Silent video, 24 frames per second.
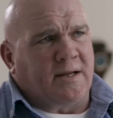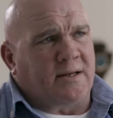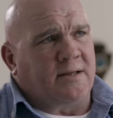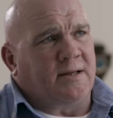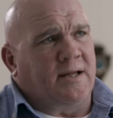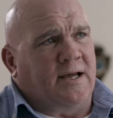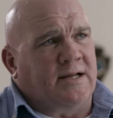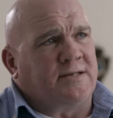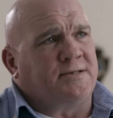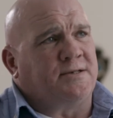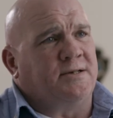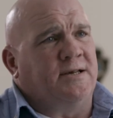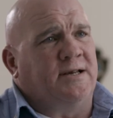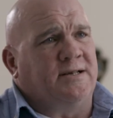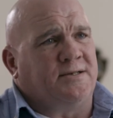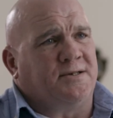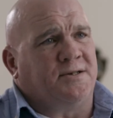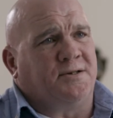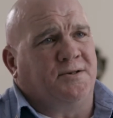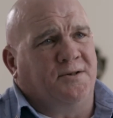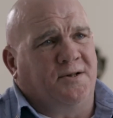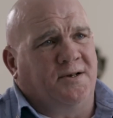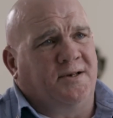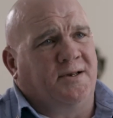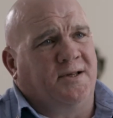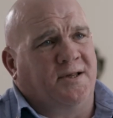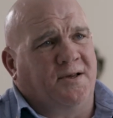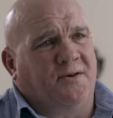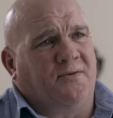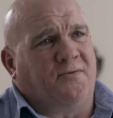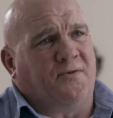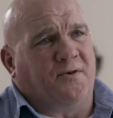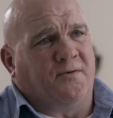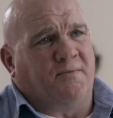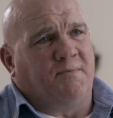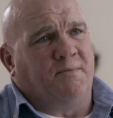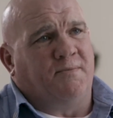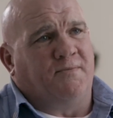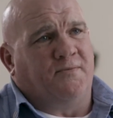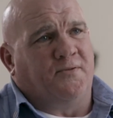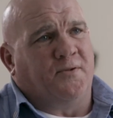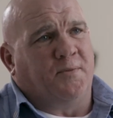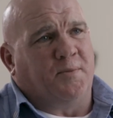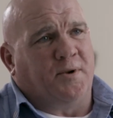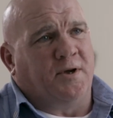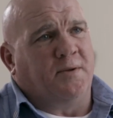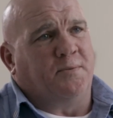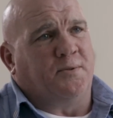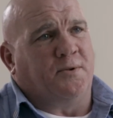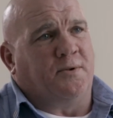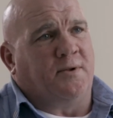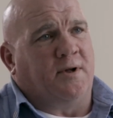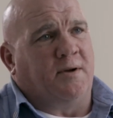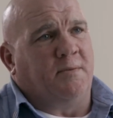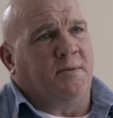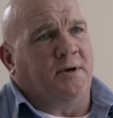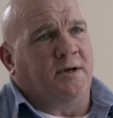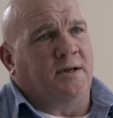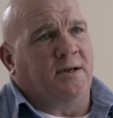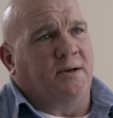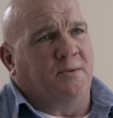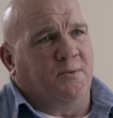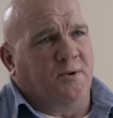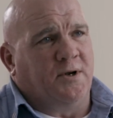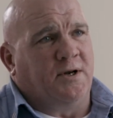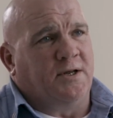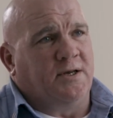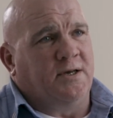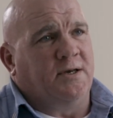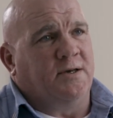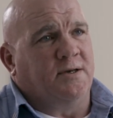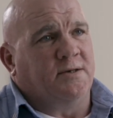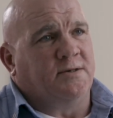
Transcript: it, it's it's a good deal for, for people. I mean, it really